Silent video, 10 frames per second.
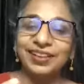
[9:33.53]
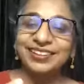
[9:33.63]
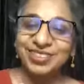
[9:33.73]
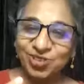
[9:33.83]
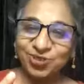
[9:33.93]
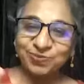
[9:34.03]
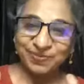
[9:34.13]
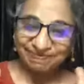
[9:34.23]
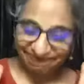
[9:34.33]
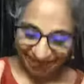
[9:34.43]
So
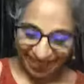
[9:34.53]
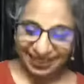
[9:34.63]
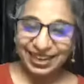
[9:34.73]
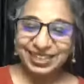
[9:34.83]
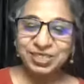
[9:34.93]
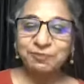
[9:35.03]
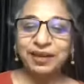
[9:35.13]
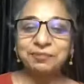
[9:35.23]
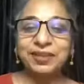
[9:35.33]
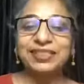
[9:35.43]
in that
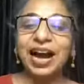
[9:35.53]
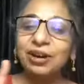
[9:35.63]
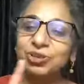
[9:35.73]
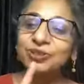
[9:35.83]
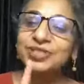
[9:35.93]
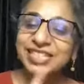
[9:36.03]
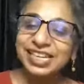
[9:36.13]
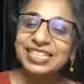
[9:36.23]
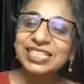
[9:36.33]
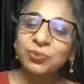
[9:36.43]
experiment, out of
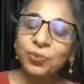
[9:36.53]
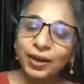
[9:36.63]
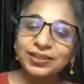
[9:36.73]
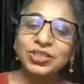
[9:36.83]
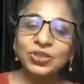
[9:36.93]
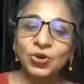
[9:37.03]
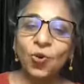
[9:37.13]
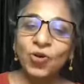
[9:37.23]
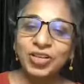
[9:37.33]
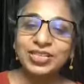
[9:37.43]
61
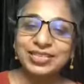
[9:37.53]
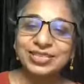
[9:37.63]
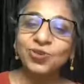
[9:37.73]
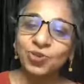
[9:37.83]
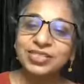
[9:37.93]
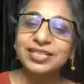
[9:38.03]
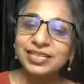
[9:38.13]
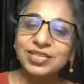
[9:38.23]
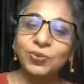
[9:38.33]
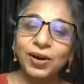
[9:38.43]
drawings, total
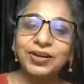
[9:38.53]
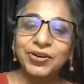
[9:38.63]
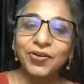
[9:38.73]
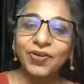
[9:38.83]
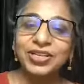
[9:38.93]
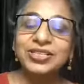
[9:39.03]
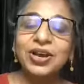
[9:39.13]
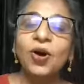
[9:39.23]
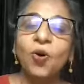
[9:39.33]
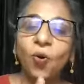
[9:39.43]
61 drawings,
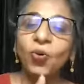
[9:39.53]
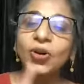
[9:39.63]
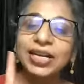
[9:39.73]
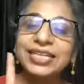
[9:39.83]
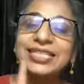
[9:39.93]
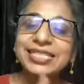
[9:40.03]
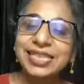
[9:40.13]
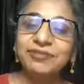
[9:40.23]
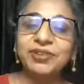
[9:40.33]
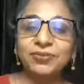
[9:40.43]
only
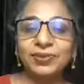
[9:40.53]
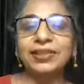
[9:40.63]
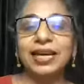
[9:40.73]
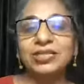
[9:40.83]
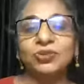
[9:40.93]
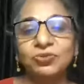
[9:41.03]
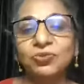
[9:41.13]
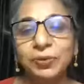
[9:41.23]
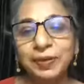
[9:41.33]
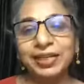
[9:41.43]
7 were that of
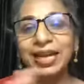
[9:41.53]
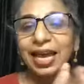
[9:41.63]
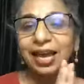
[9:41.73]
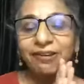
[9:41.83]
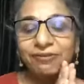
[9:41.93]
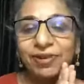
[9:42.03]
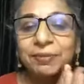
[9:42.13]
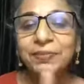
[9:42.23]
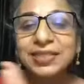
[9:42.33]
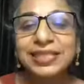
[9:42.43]
women.
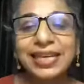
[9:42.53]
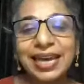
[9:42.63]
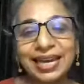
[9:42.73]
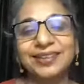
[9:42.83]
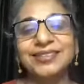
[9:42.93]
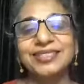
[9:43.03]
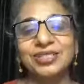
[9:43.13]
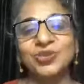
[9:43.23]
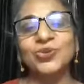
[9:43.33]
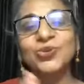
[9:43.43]
Everybody else
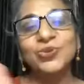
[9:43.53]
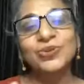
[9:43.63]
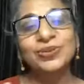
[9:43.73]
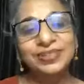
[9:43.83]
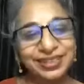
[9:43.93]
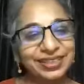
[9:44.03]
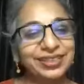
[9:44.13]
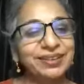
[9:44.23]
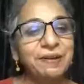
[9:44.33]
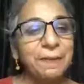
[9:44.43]
drew
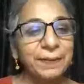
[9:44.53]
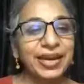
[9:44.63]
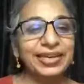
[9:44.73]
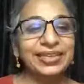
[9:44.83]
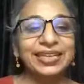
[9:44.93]
a man.